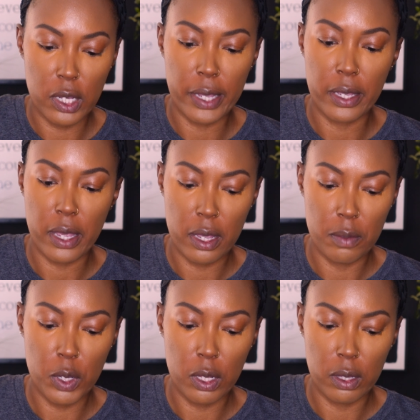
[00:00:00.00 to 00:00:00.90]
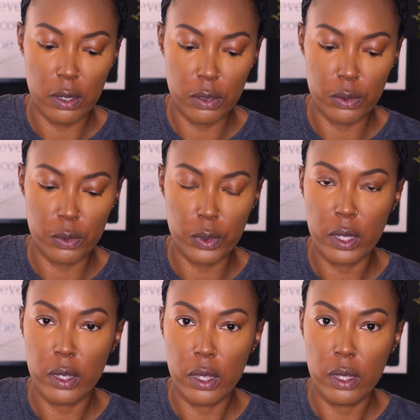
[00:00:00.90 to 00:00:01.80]
I came along
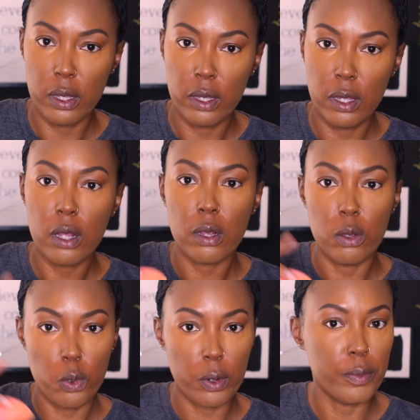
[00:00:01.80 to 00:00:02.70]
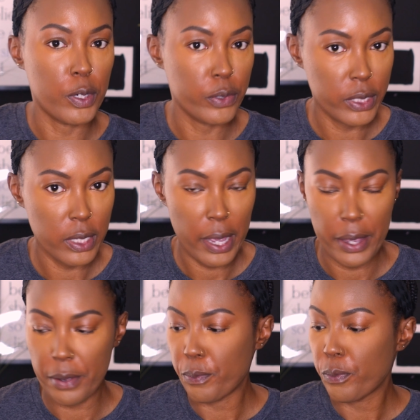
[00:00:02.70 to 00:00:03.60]
Laura Mercier.
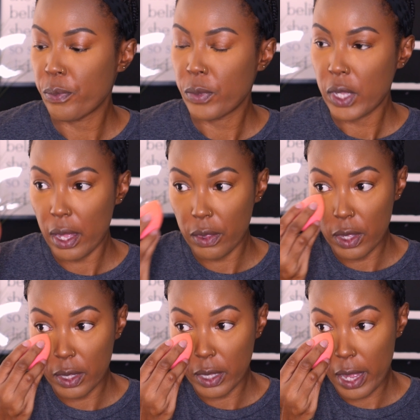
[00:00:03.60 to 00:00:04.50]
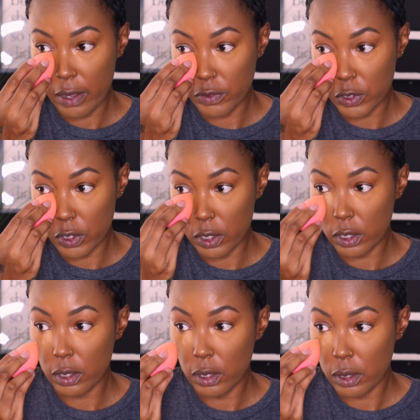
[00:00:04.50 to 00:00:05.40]
And then
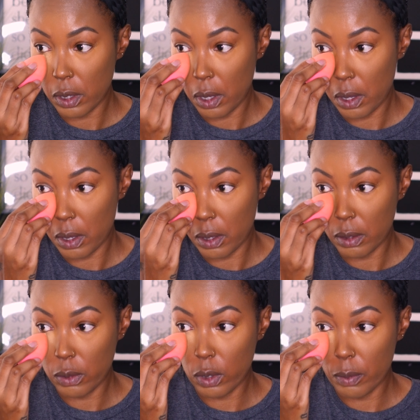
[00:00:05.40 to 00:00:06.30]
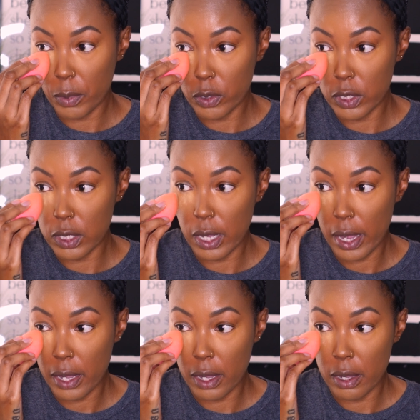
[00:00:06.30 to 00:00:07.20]
after Laura
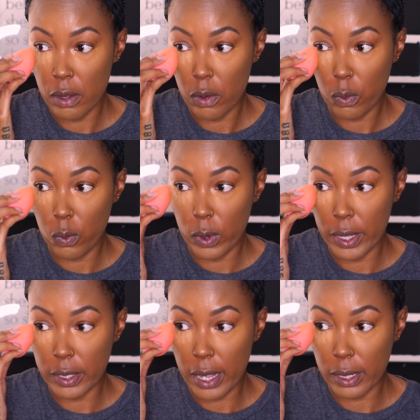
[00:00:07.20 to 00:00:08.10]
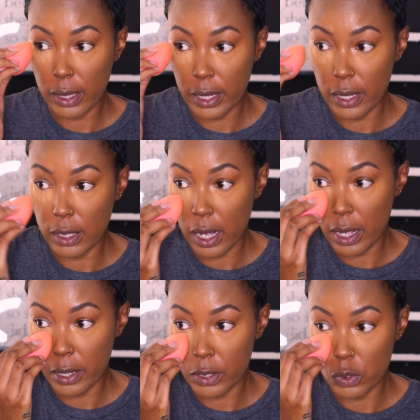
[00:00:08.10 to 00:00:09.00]
Mercier when I laid
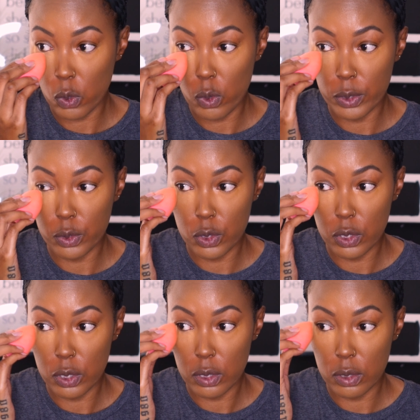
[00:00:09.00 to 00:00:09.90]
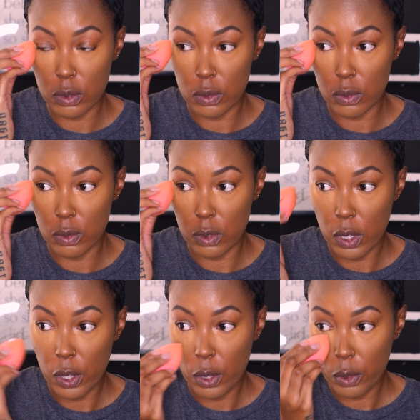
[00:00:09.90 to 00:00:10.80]
eyes onto
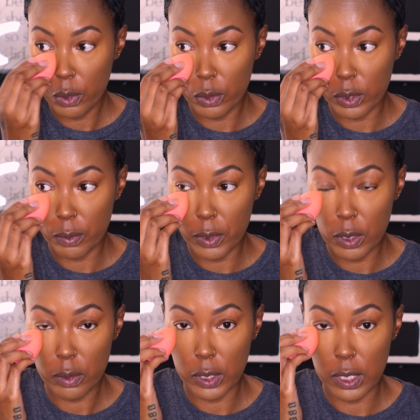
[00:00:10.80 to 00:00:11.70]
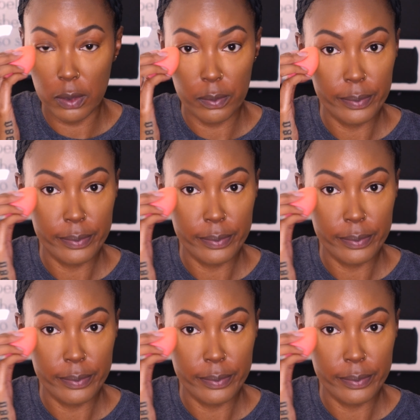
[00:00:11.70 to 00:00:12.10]
Huda Beauty,